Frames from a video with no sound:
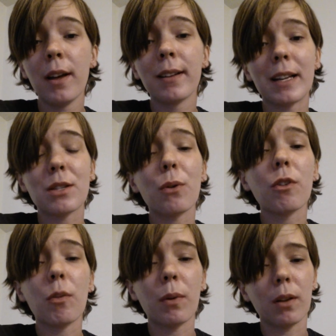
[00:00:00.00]
That's
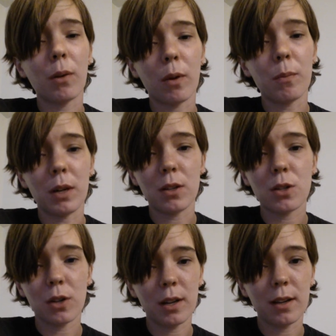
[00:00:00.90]
ultimately what
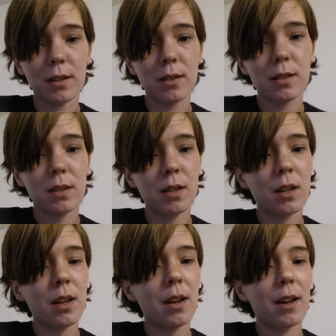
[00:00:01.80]
ministry is.
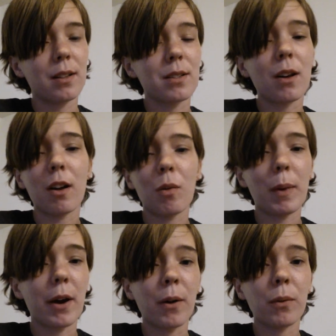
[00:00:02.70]
It's not
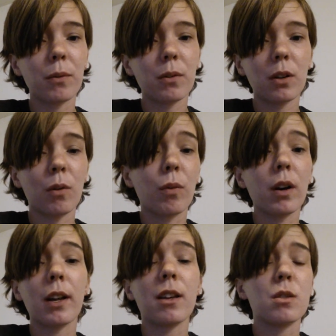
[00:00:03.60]
about
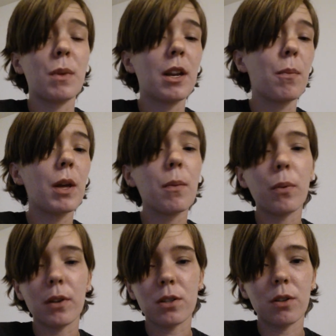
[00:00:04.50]
converting as many
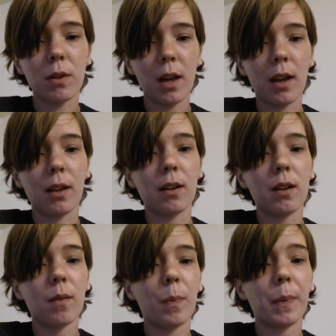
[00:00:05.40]
people as you can.
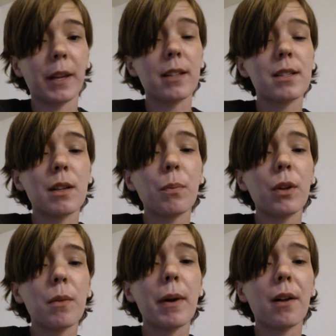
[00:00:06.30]
It's
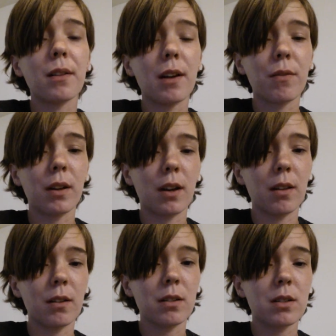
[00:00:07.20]
simply about loving
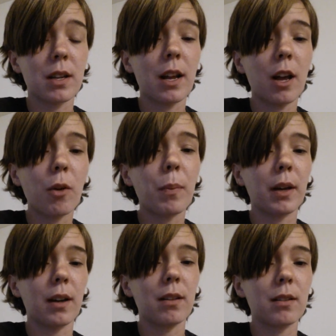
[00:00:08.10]
others and
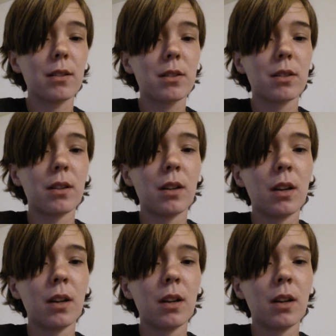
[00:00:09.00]
helping others.